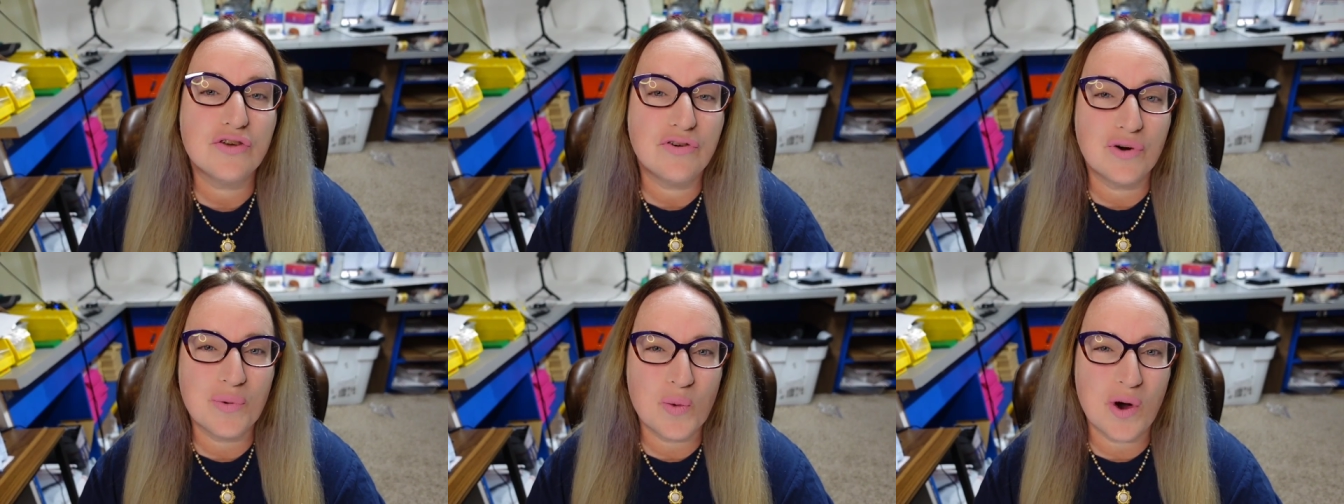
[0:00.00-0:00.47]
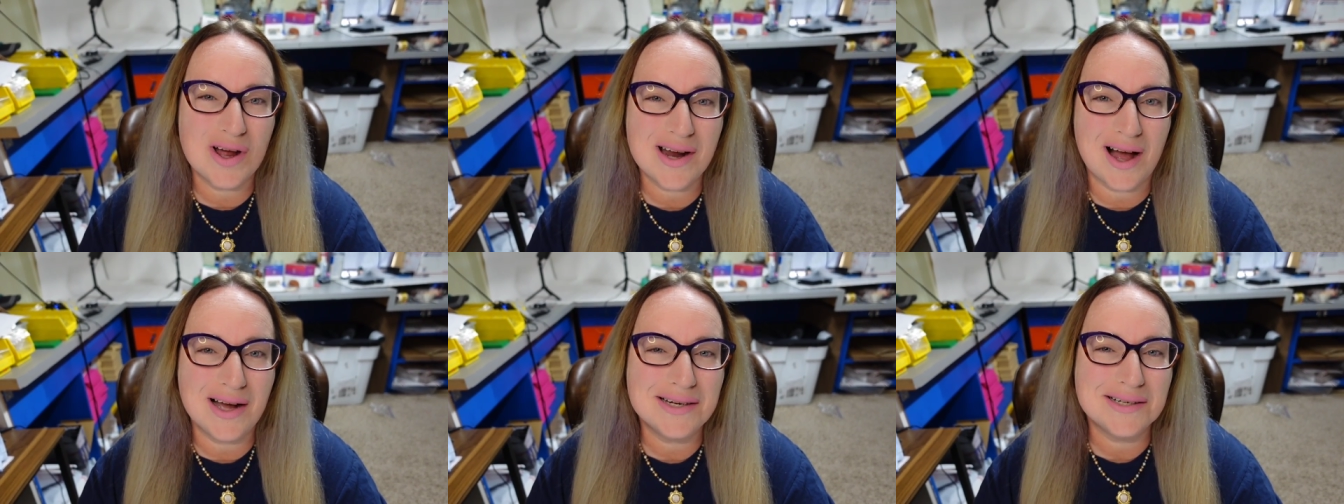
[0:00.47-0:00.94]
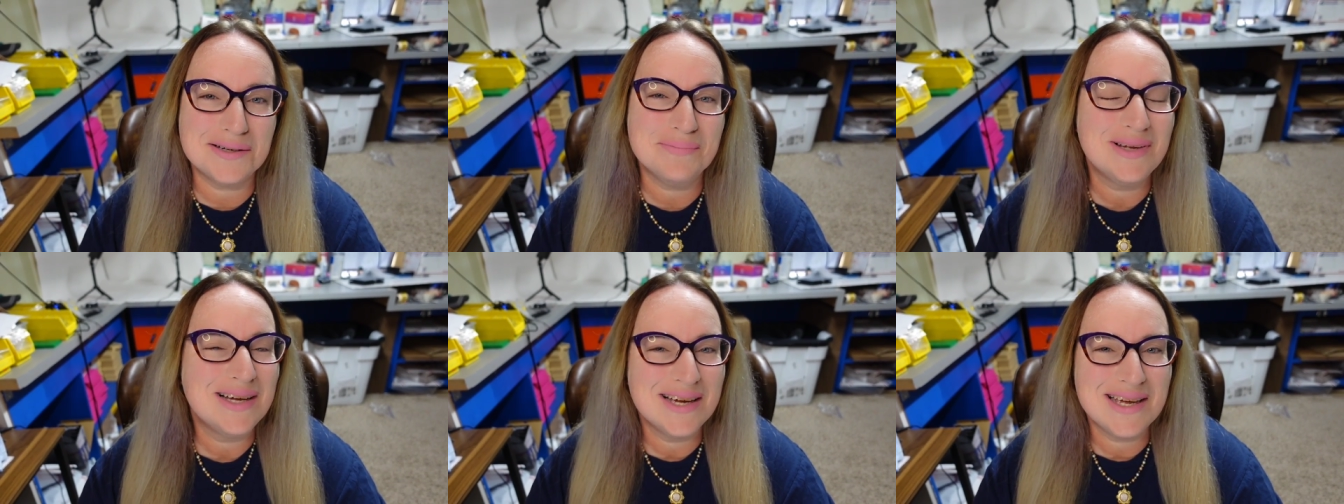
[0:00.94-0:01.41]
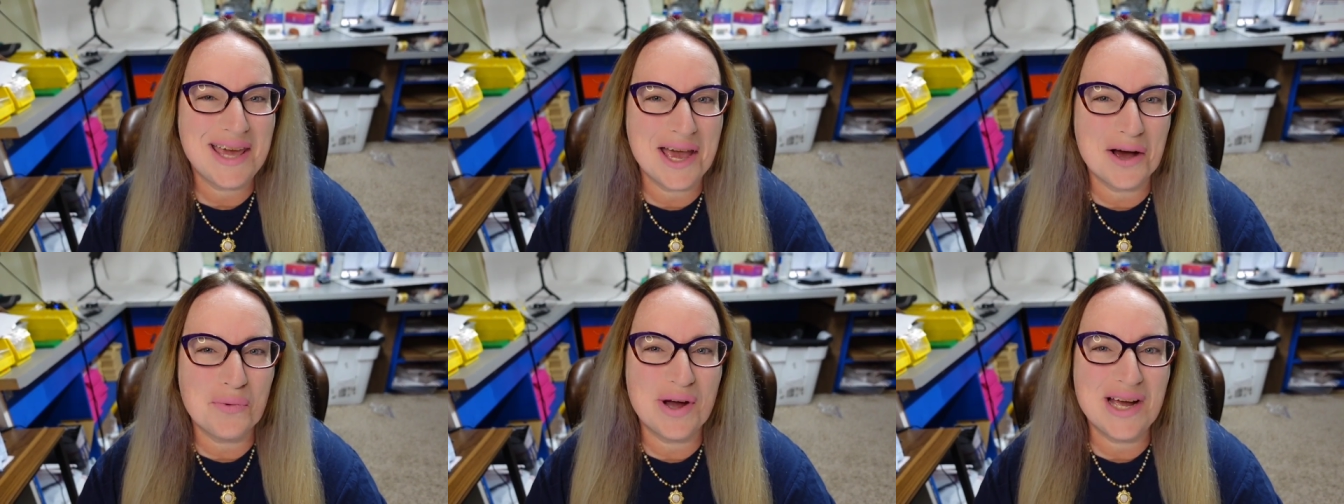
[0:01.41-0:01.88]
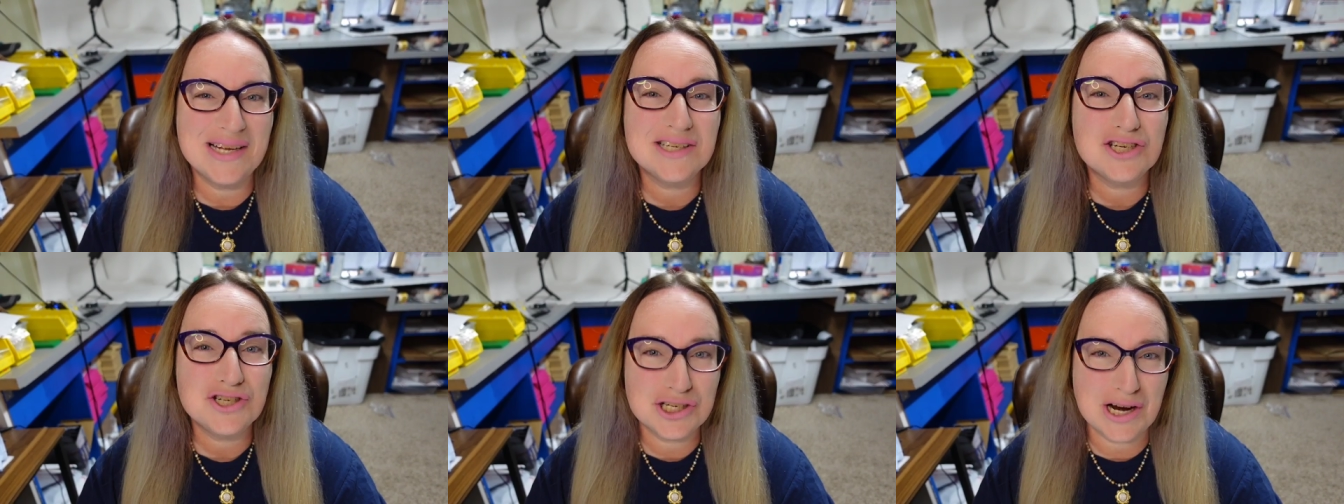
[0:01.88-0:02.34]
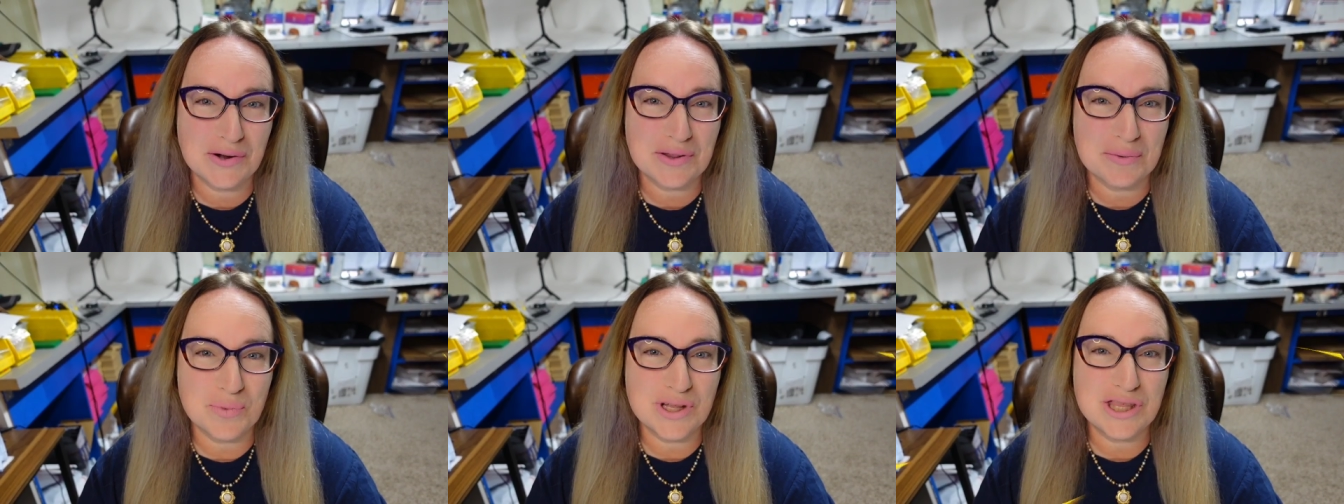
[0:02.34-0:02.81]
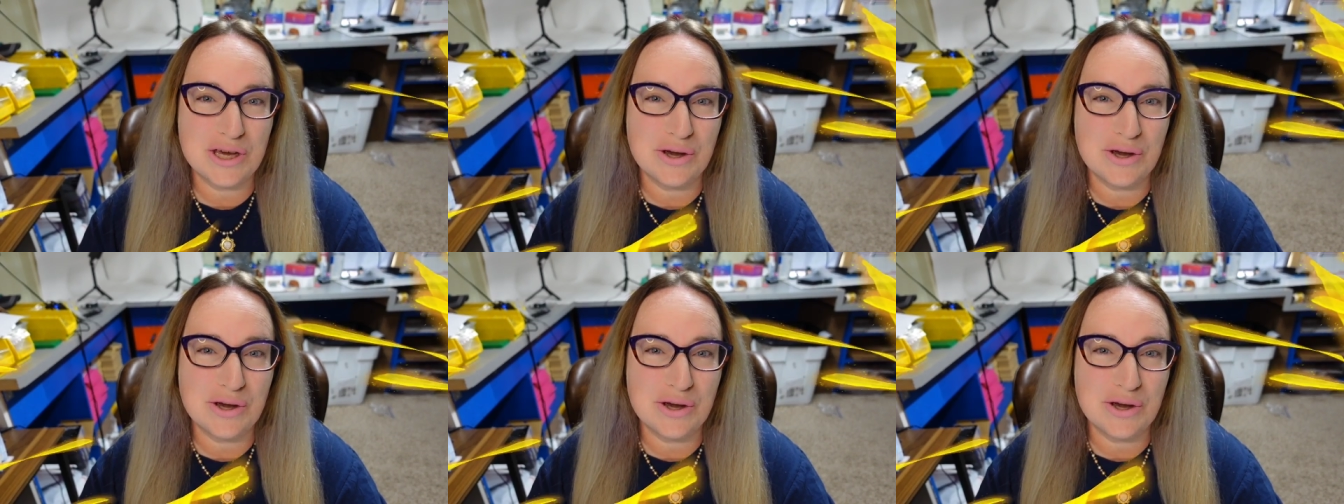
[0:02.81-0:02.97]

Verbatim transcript: for one item. Can't wait to share them with